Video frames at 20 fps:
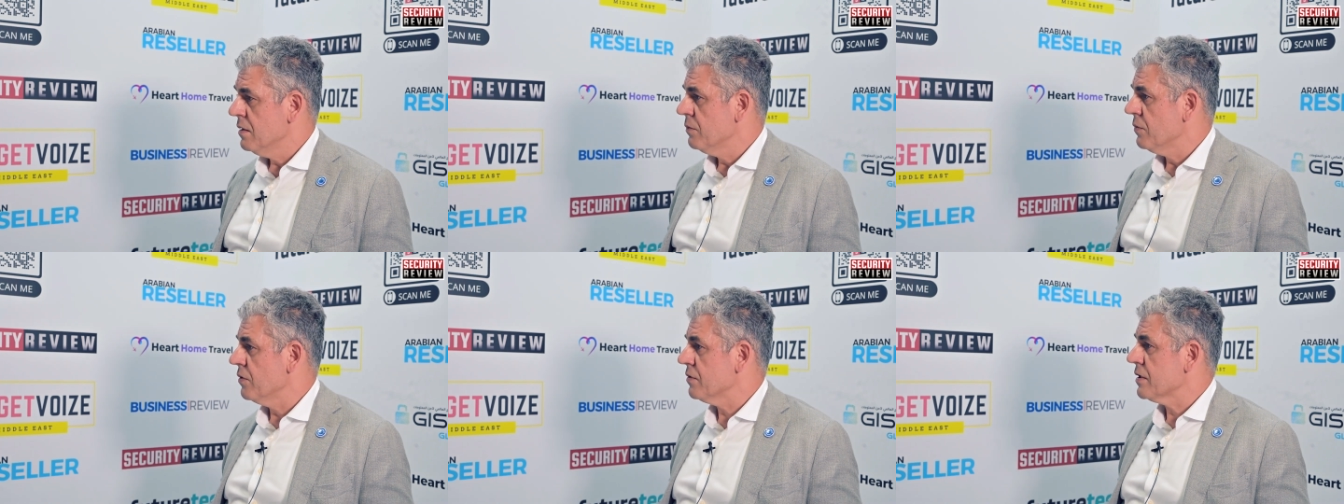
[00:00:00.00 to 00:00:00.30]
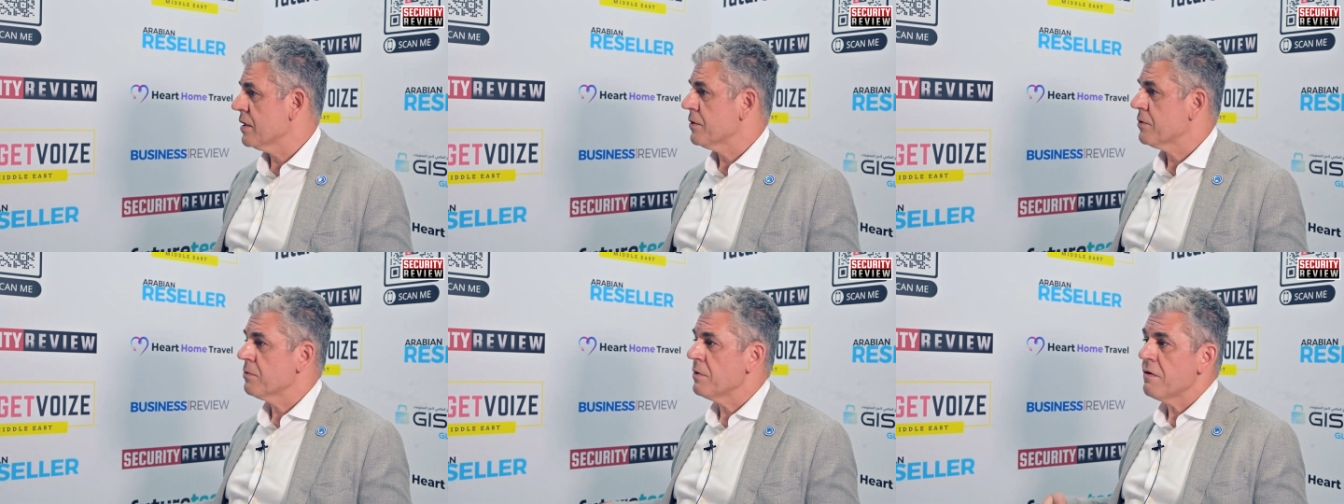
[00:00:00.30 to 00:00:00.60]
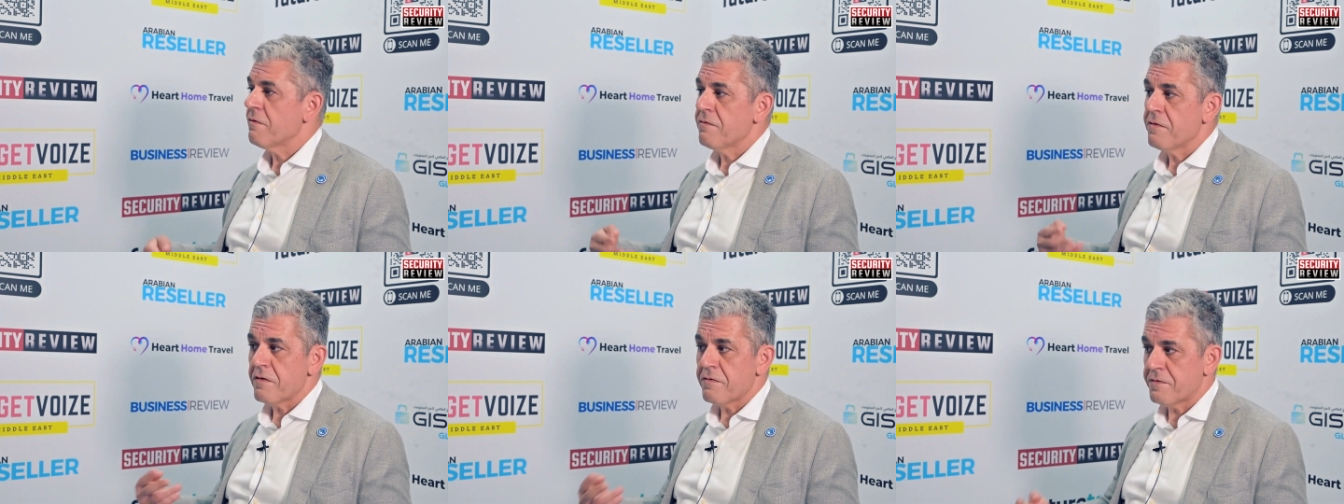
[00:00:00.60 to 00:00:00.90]
more than
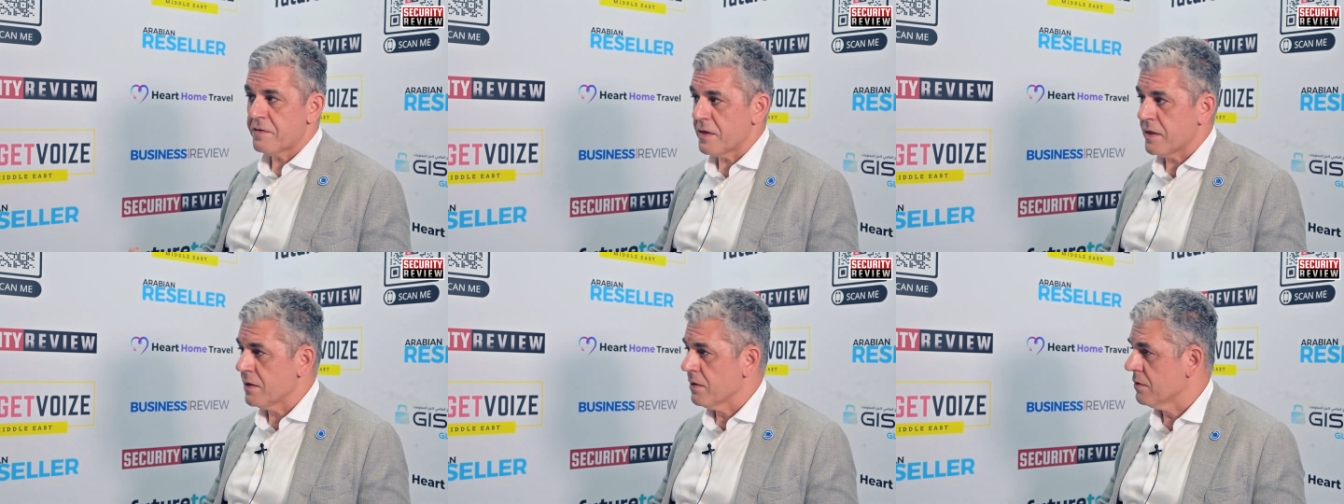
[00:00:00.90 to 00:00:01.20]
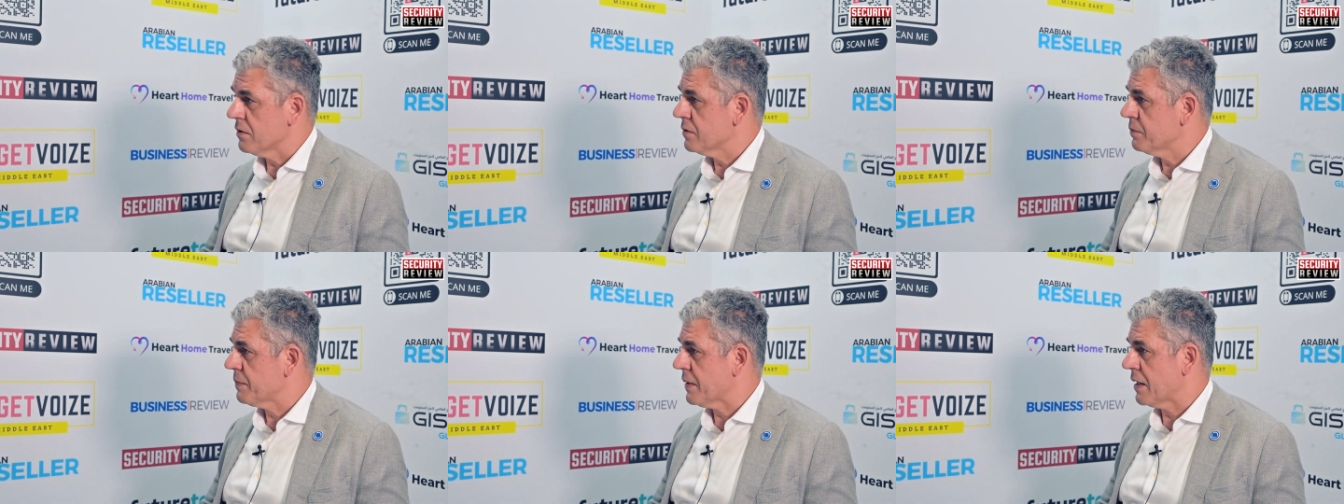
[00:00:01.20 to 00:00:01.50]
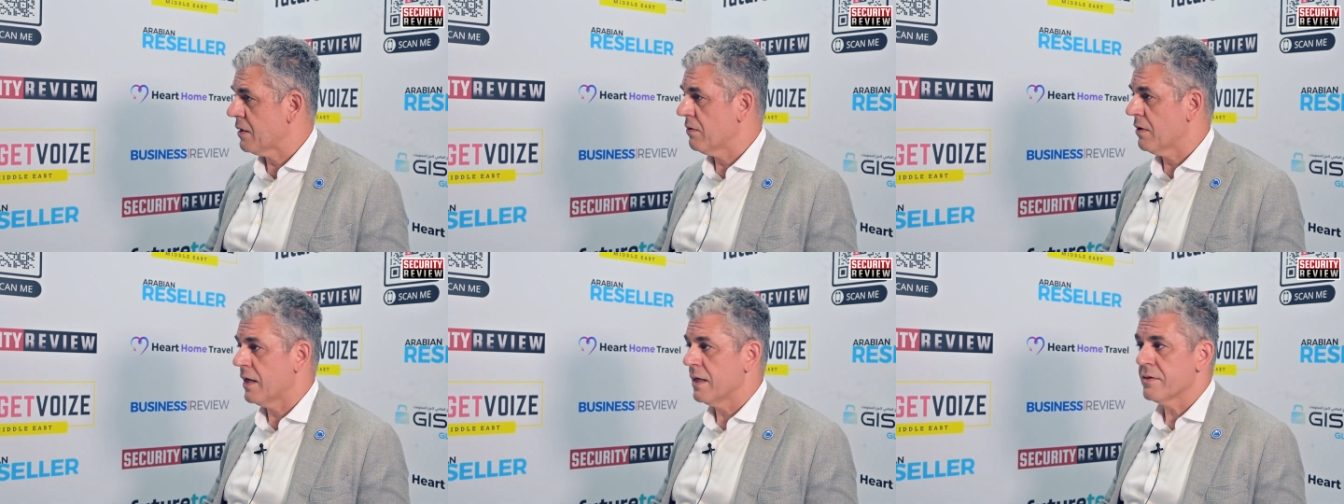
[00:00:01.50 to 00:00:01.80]
350 on
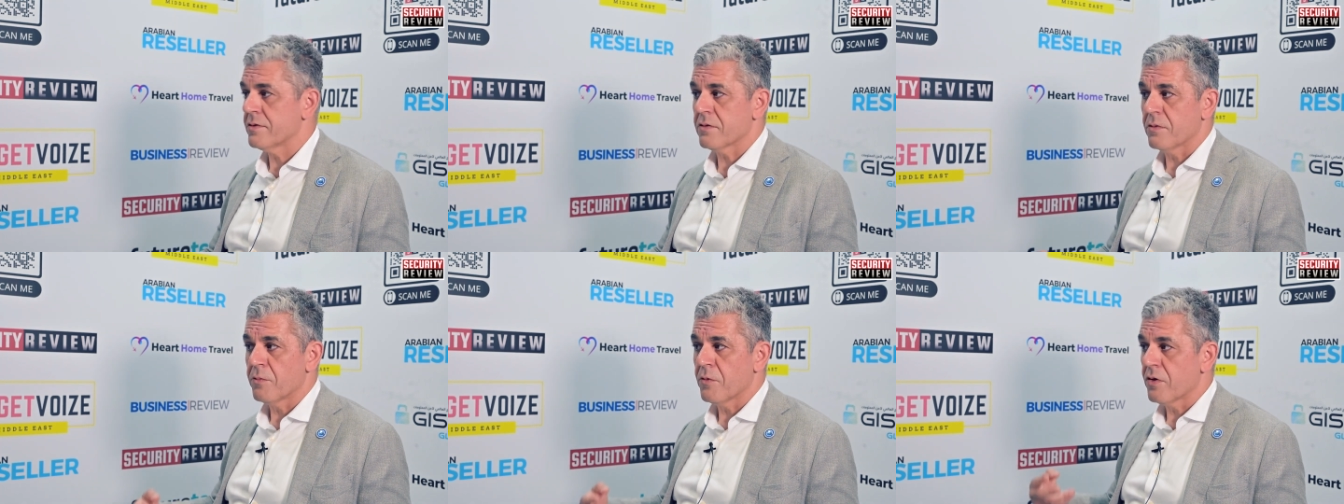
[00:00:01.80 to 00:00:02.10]
Palo Alto,